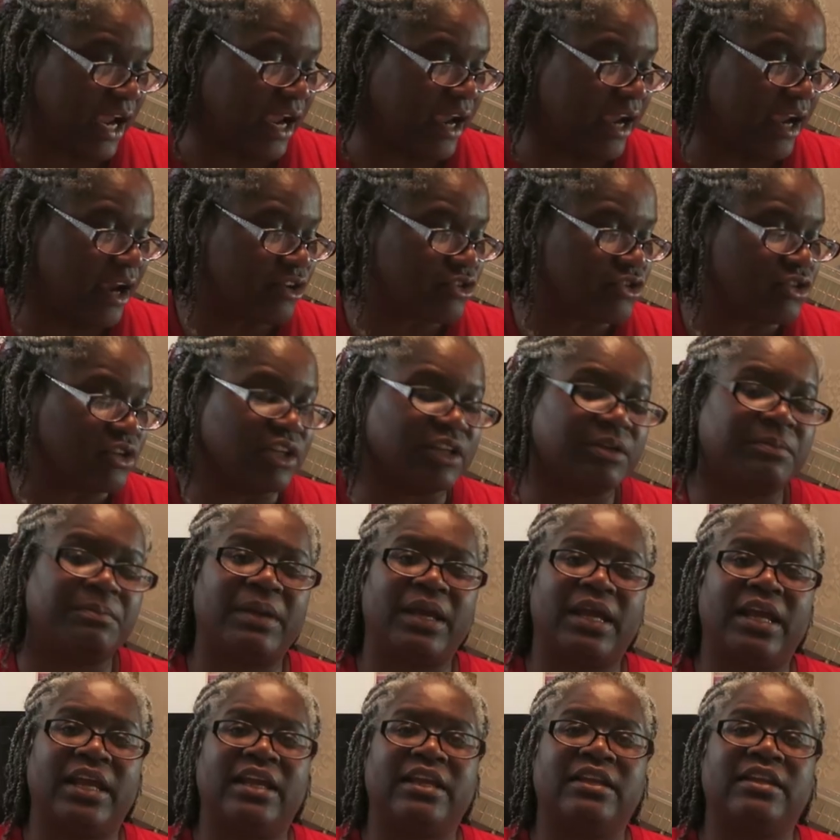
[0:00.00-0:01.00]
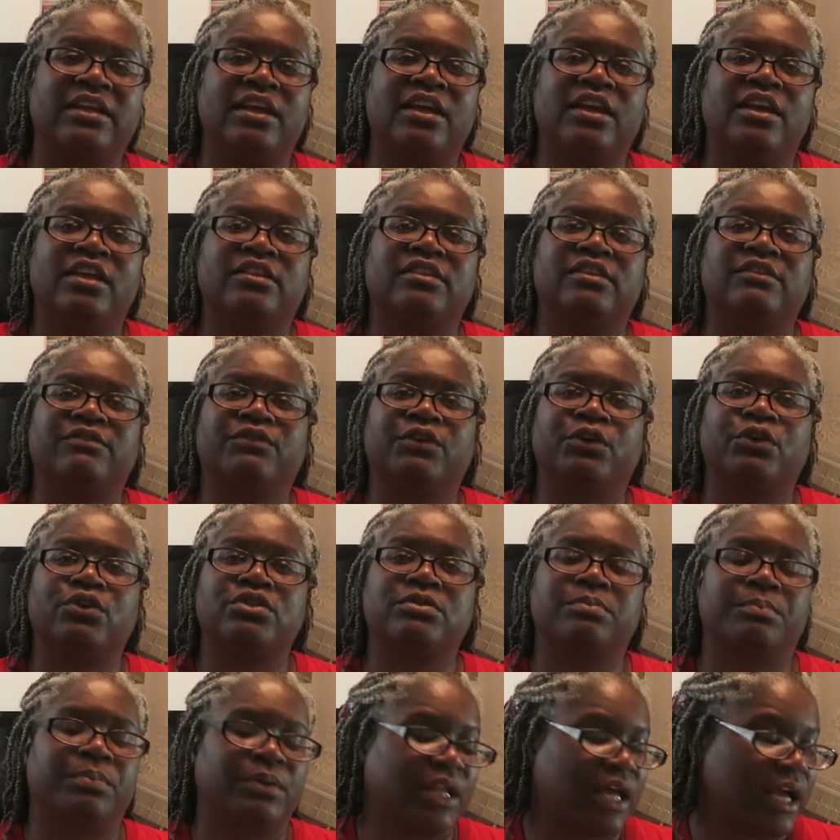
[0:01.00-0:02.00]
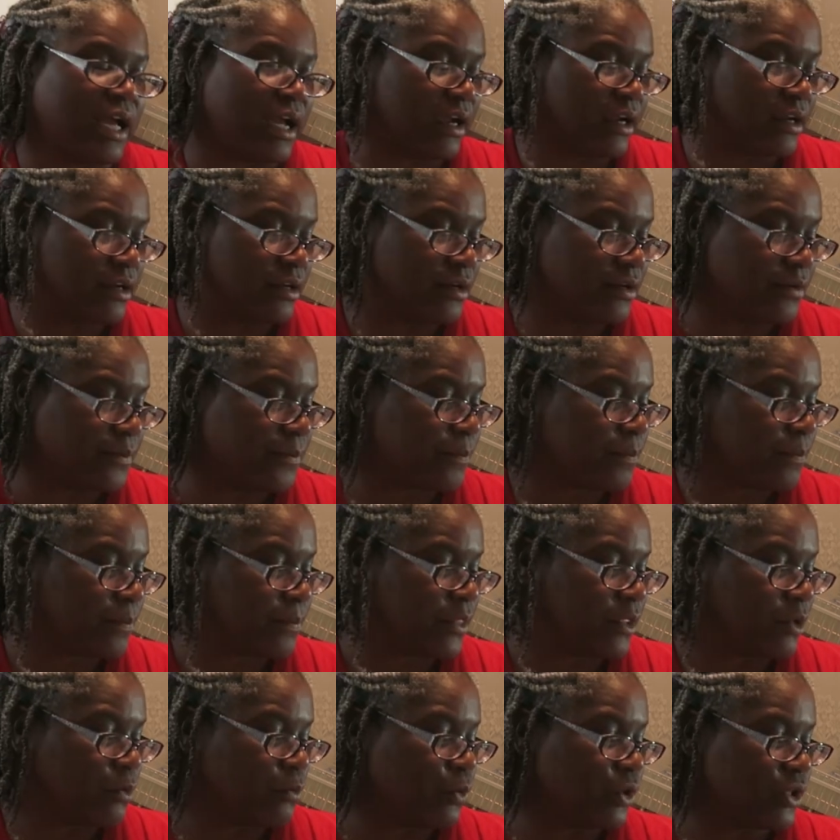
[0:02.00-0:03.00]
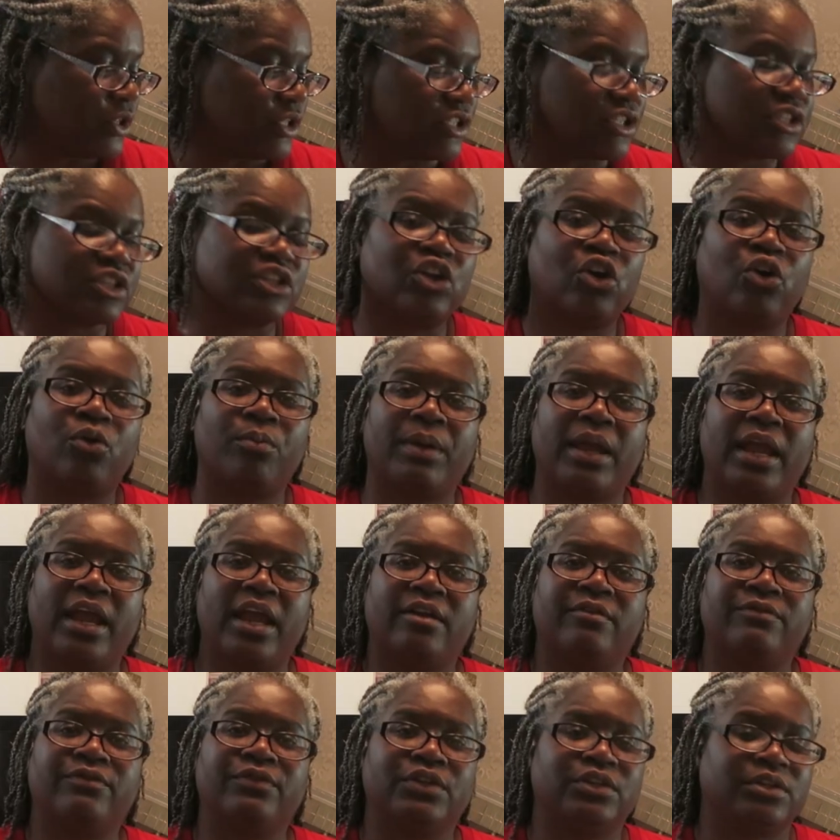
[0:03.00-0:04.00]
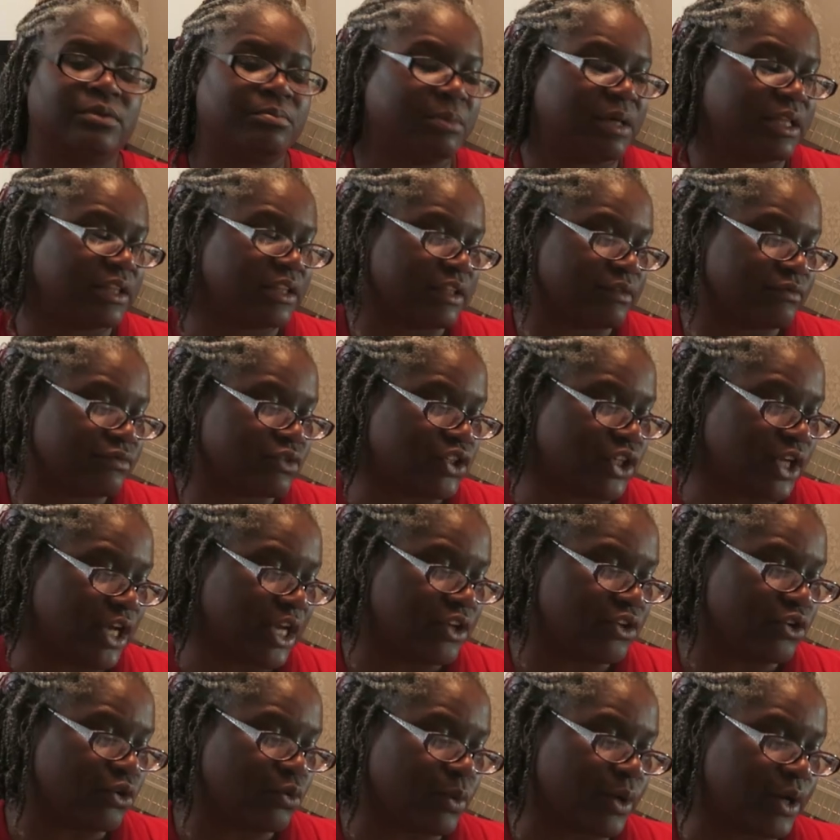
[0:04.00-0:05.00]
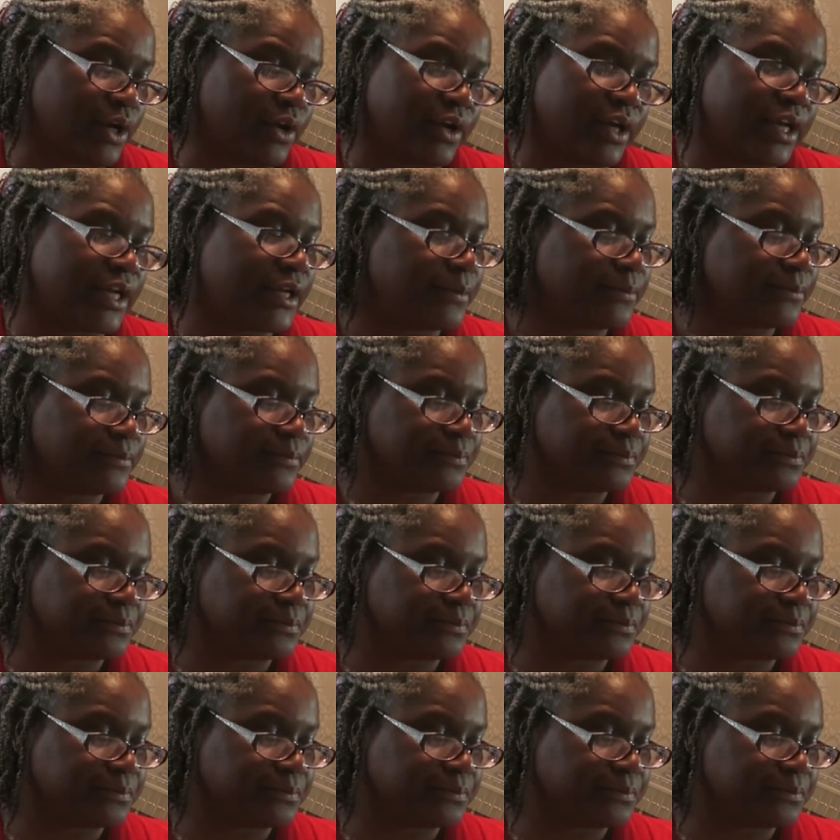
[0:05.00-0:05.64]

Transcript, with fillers: I actually made the first block with the snowman for the month of January.